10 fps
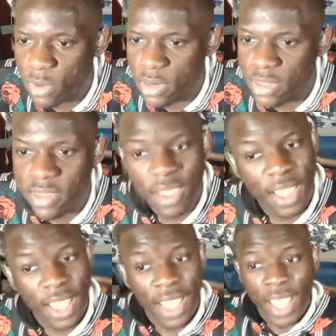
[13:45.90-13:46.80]
the war by
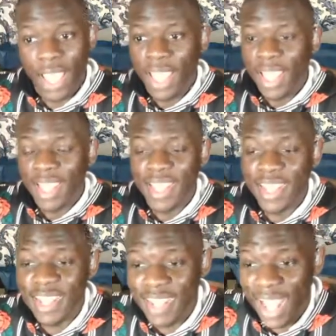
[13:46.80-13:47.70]
itself. You know what I'm
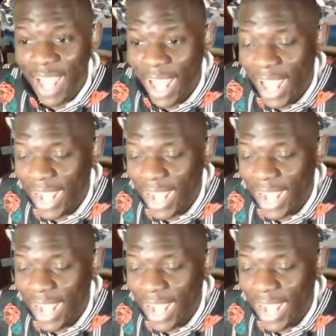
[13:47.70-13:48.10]
saying? So